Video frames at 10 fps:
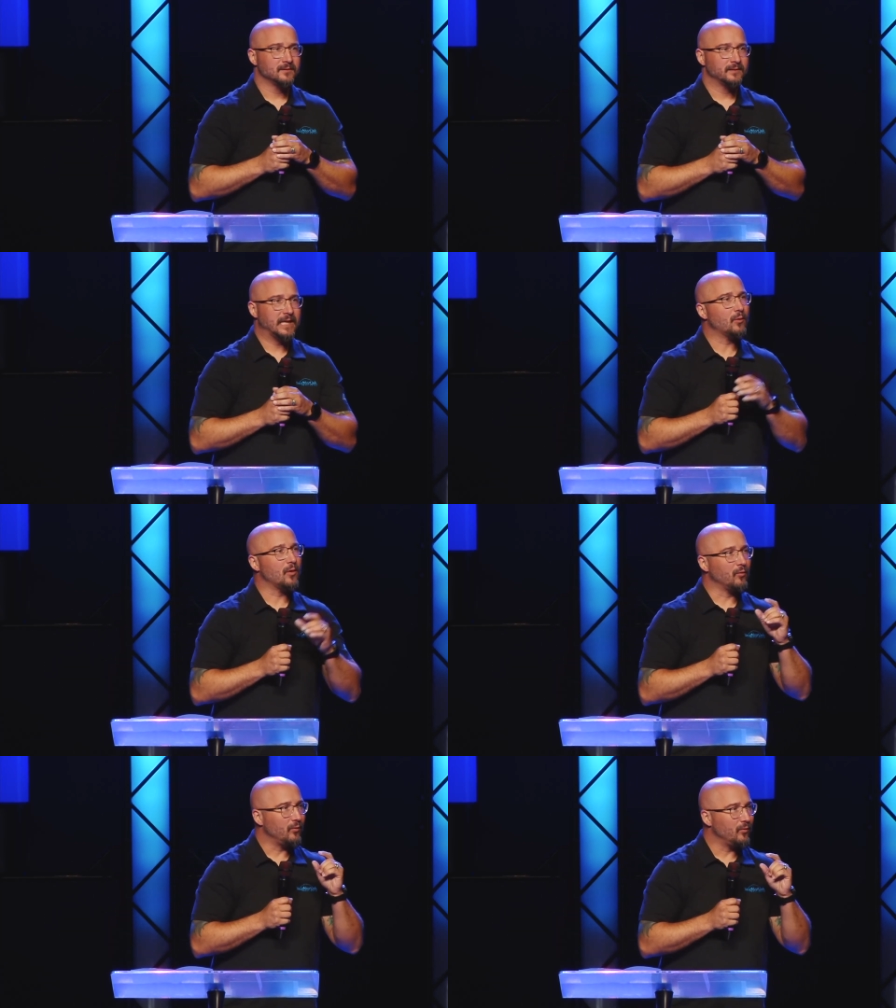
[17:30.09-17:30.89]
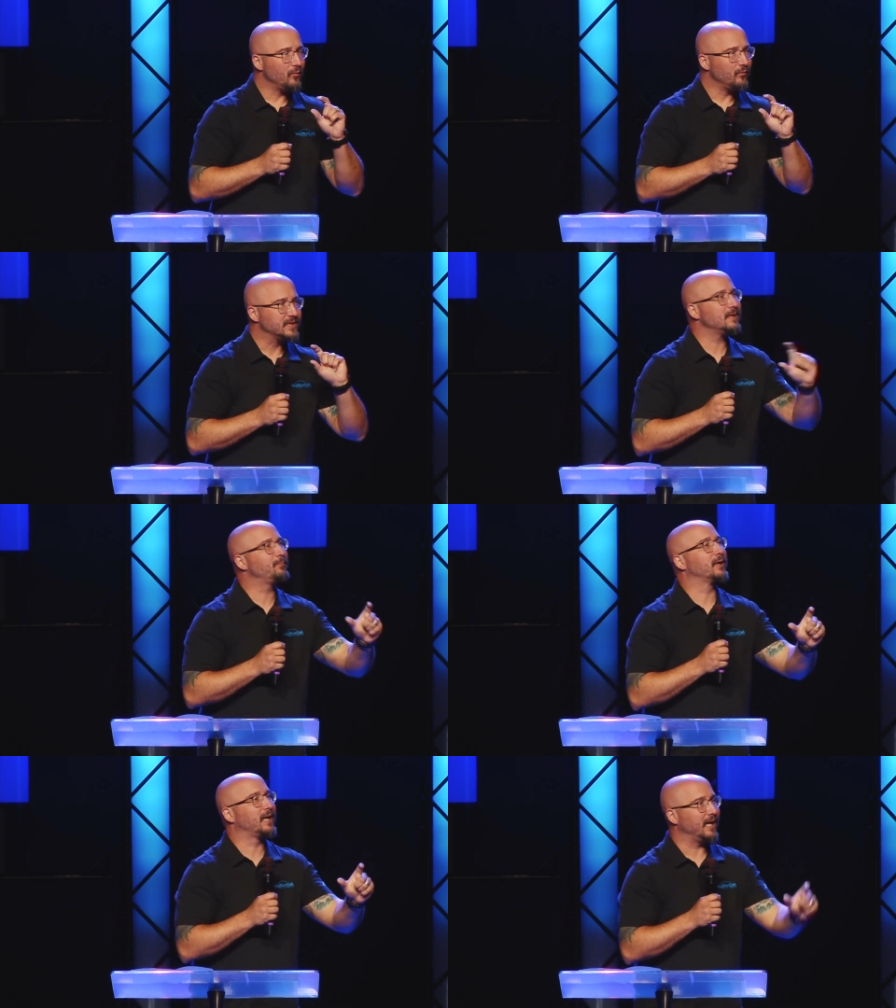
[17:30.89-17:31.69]
they will
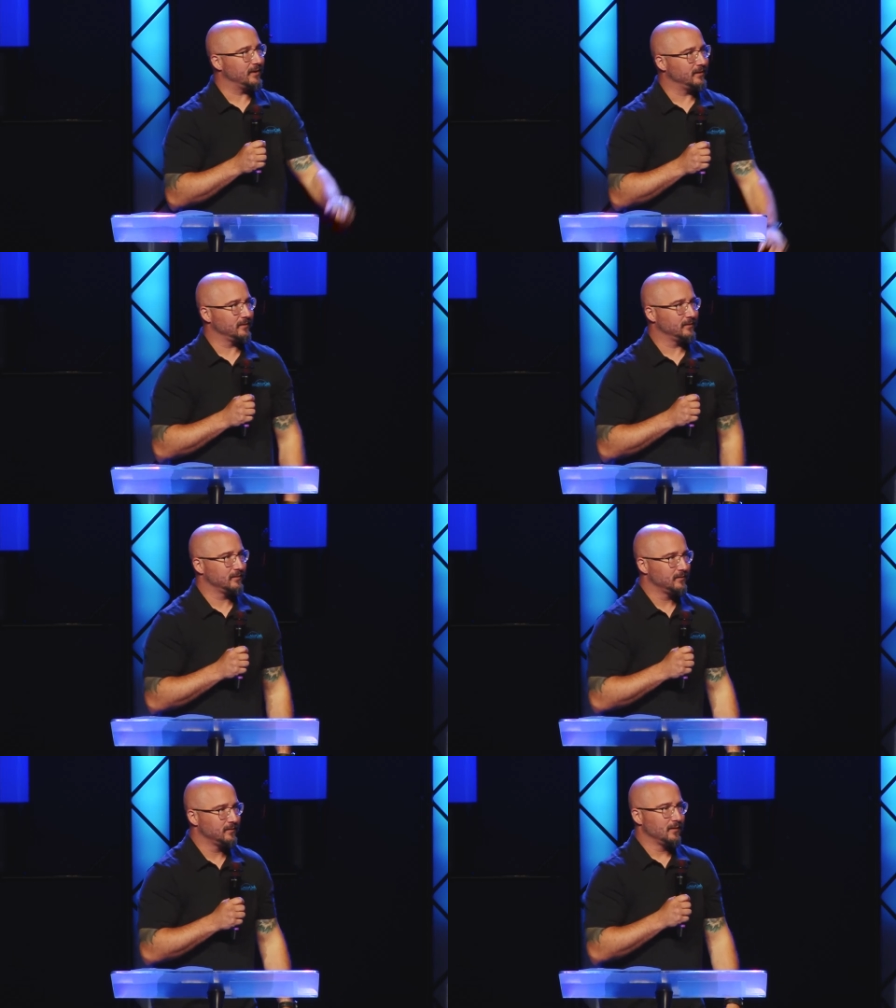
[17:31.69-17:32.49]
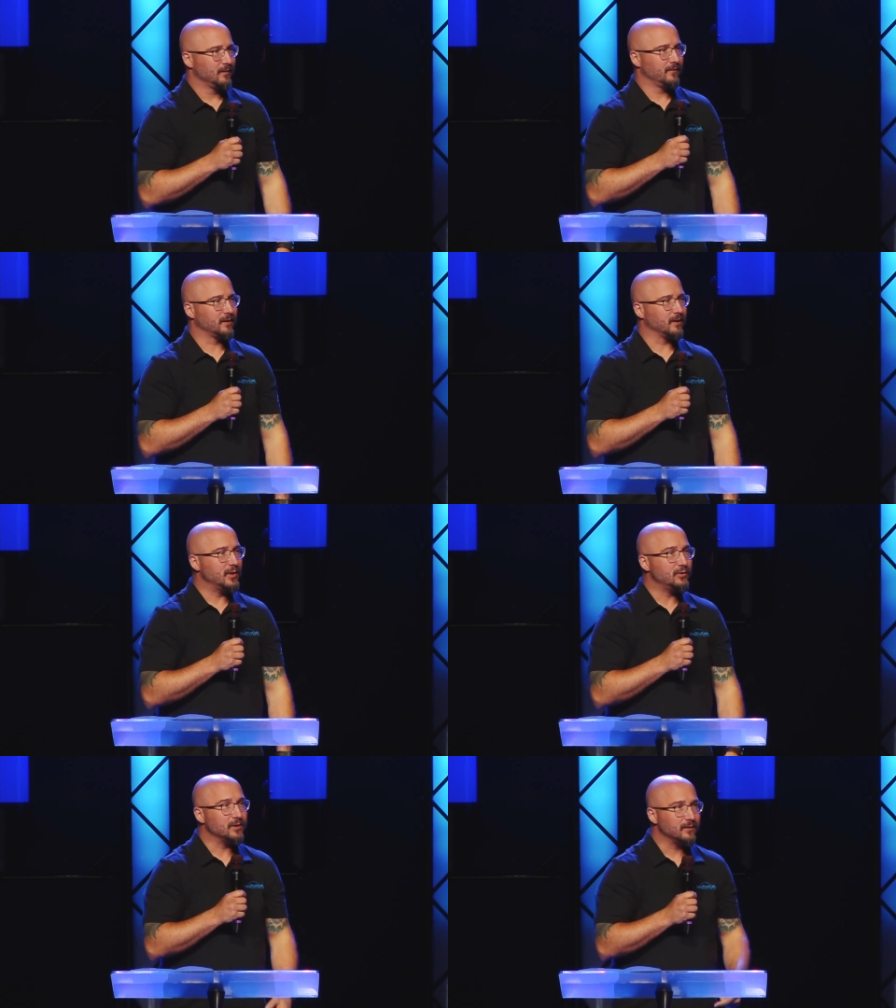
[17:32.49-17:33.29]
reciprocate the
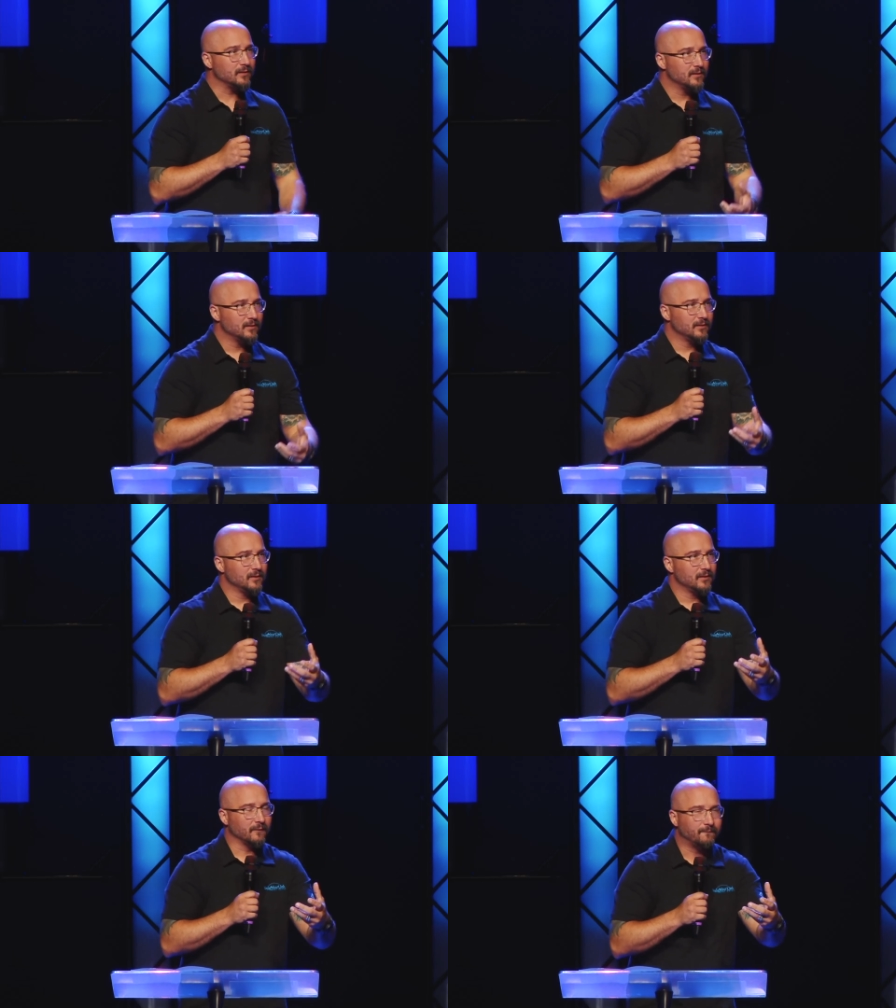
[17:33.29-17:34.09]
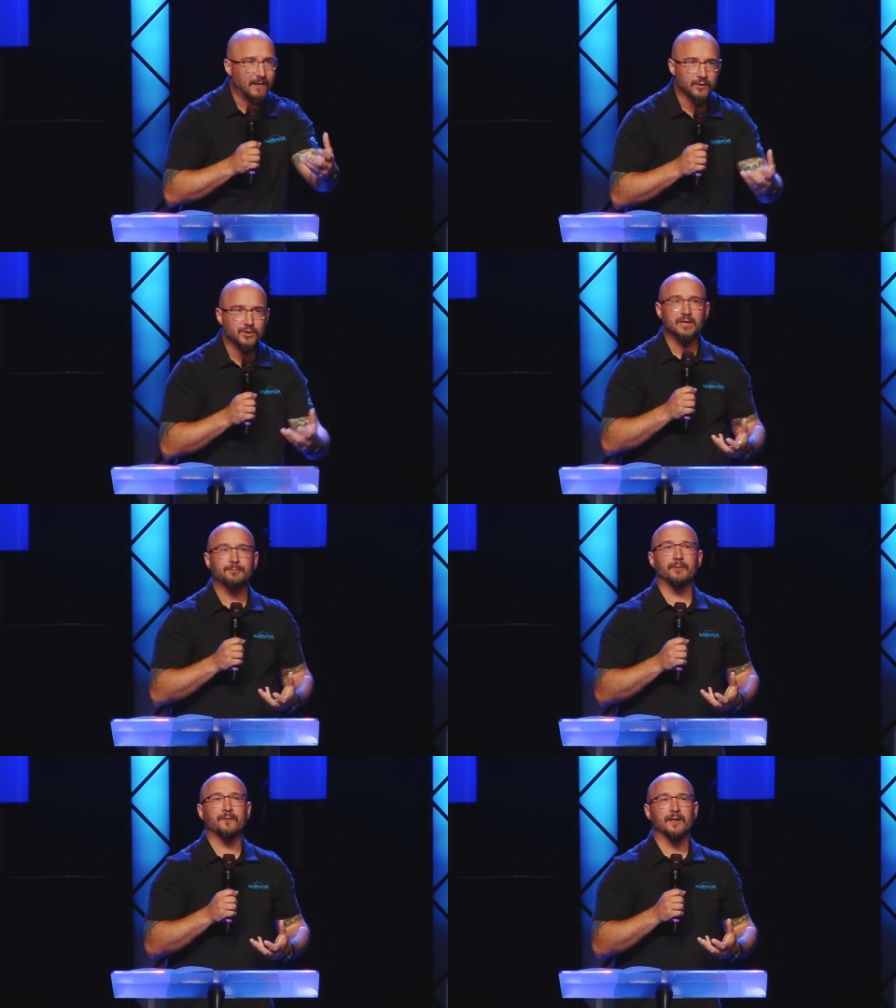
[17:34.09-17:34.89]
communion. The fellowship
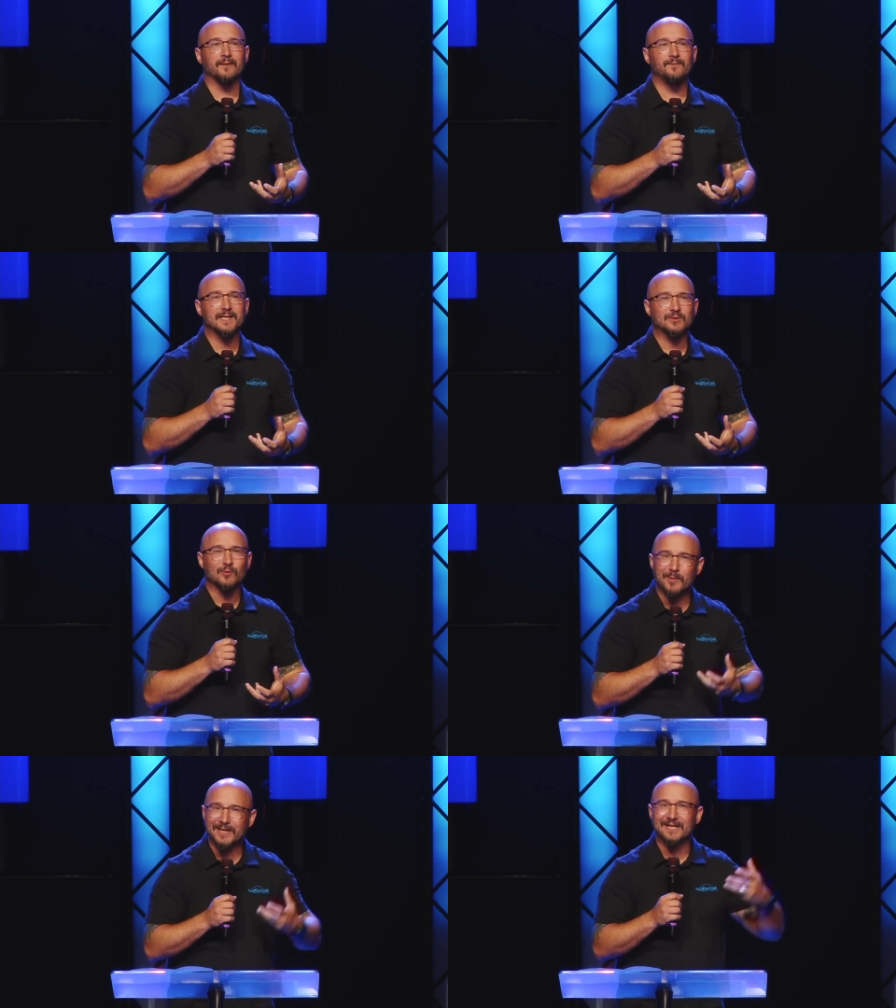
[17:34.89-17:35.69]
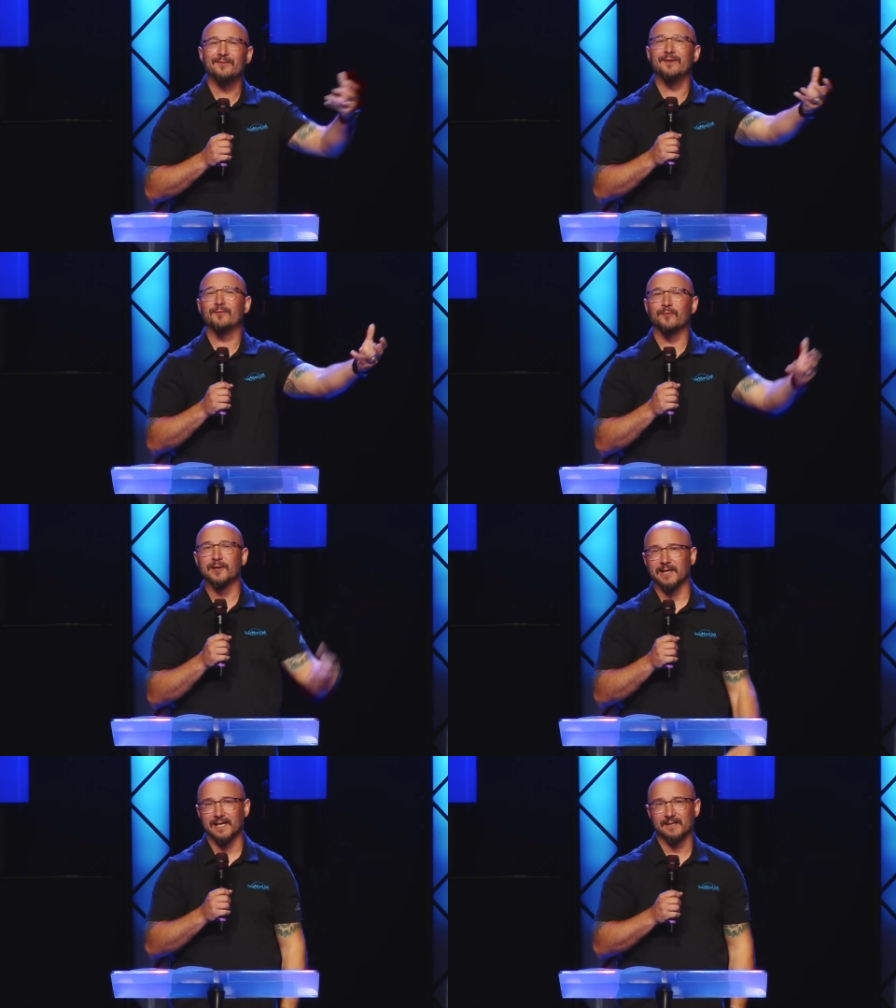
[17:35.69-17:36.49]
of forgiveness will be given
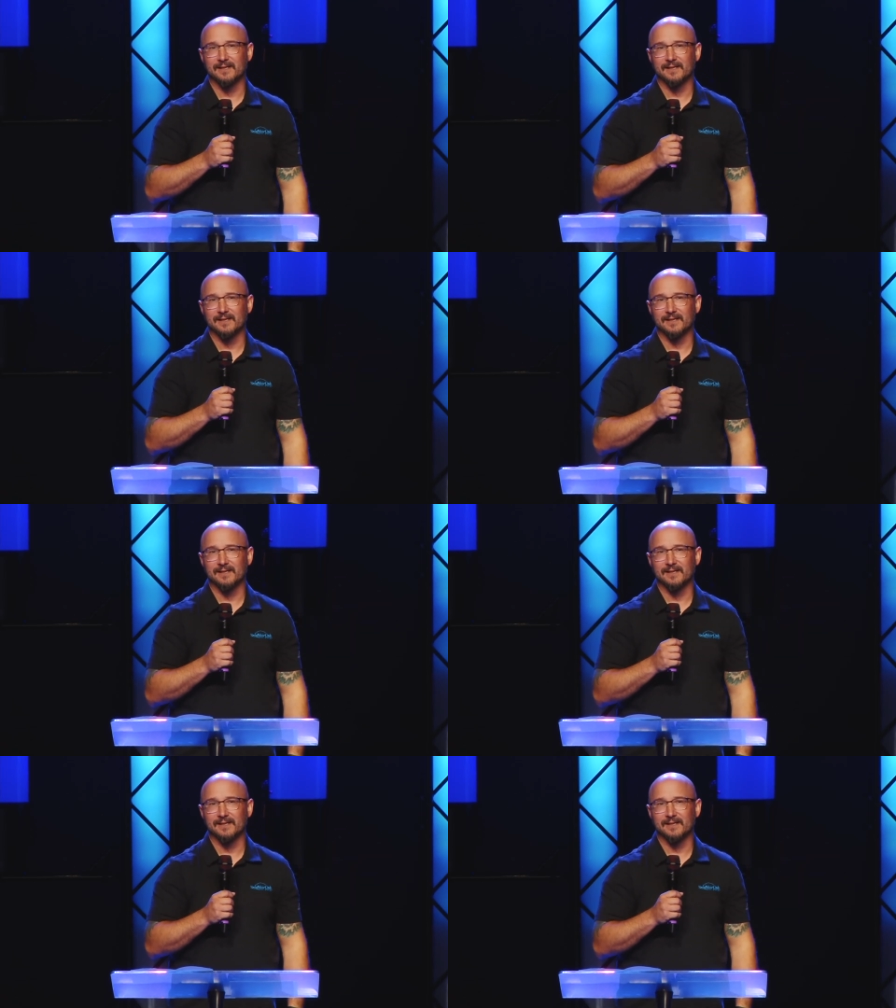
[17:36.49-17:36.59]
freely.